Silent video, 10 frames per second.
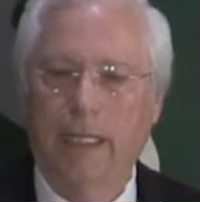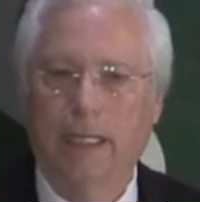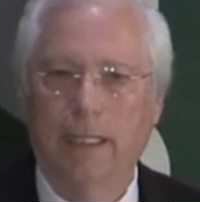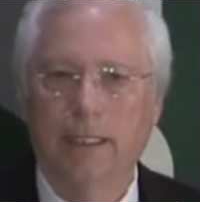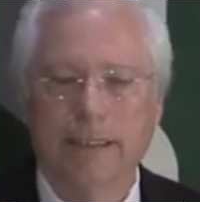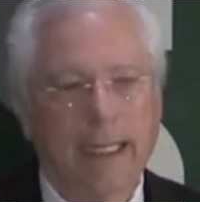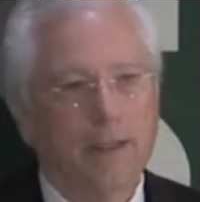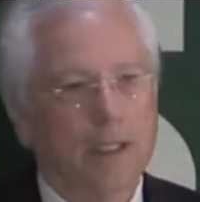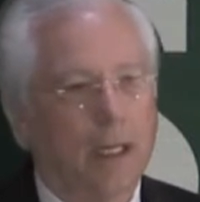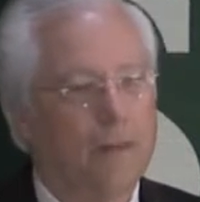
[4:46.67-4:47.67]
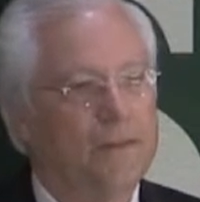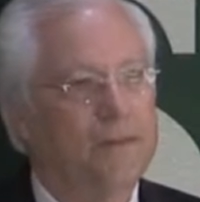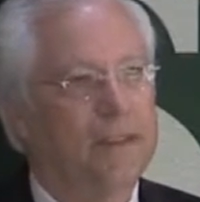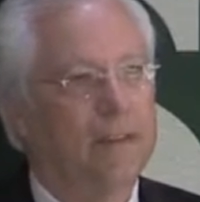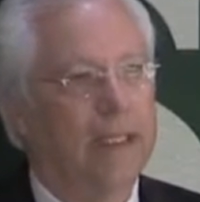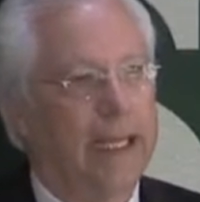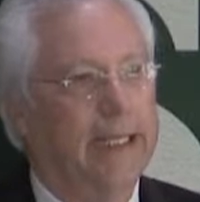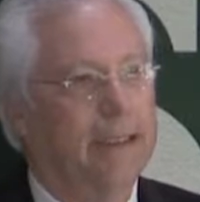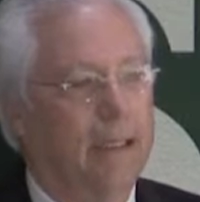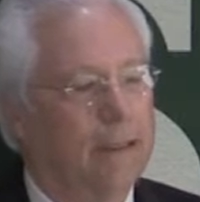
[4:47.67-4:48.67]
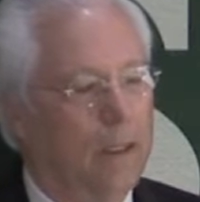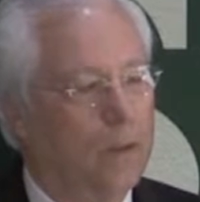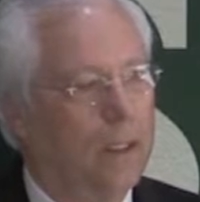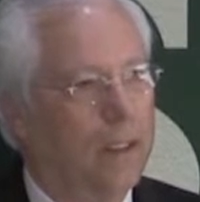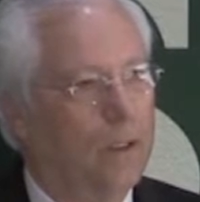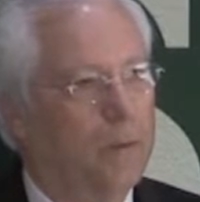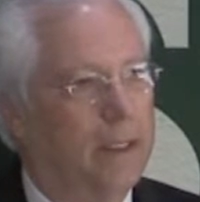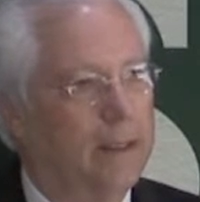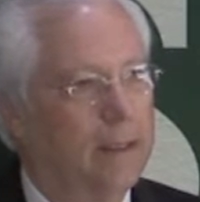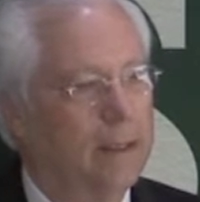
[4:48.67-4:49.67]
in South Coffeyville, Oklahoma,